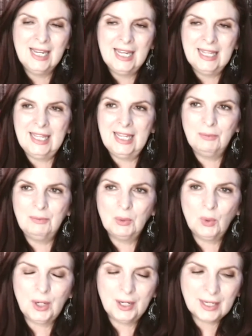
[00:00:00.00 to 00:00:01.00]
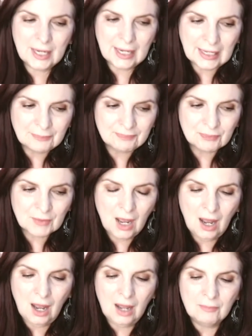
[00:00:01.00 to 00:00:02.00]
they've been working
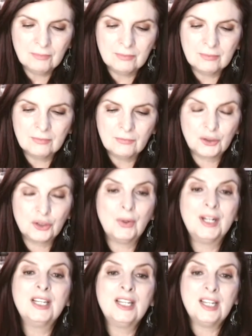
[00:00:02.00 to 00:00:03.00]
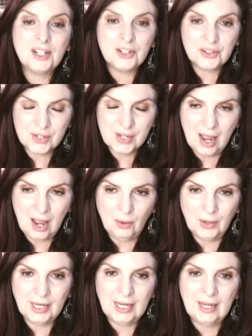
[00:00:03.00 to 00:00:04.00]
for 20 years
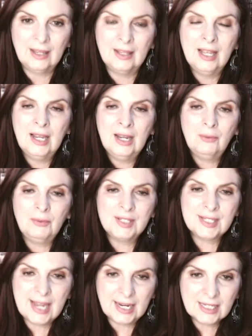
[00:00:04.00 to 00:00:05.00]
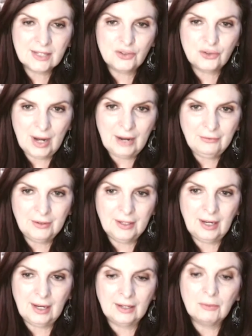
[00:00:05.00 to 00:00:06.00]
now with sex
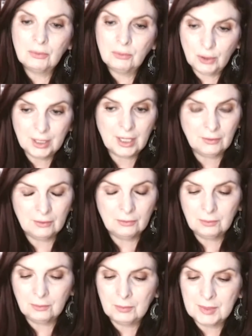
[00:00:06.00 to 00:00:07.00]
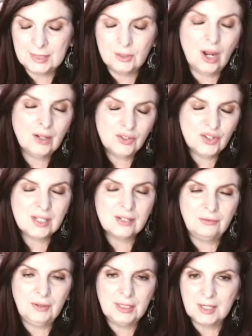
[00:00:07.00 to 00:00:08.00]
trafficking, working with not
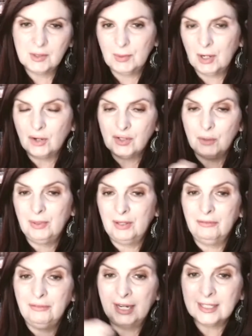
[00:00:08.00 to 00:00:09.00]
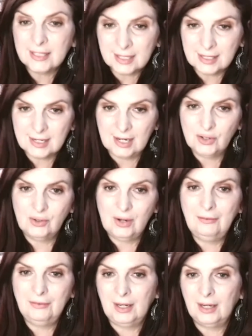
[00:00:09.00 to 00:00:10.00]
just victims, but also preventing sex
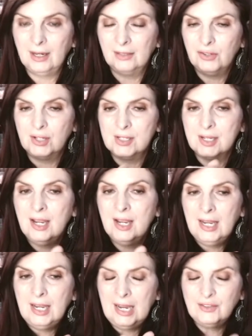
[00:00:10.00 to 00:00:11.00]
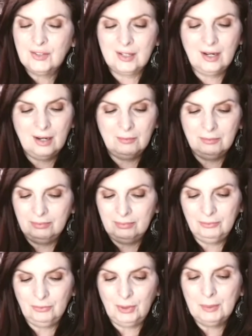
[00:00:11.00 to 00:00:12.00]
trafficking. And just, it's
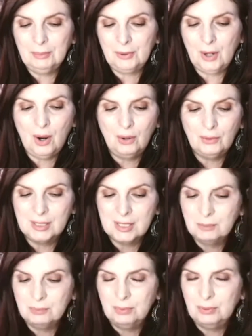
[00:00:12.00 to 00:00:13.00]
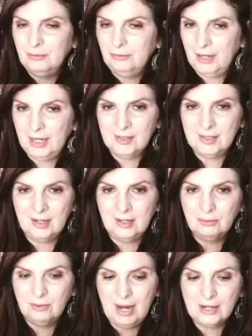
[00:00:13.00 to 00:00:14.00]
3-pronged. It's
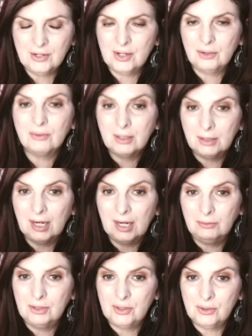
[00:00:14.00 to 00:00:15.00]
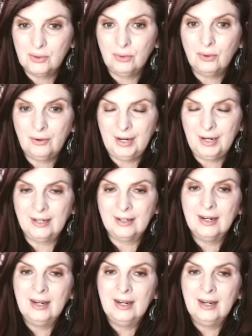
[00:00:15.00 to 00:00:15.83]
preventing, rescuing, and restoring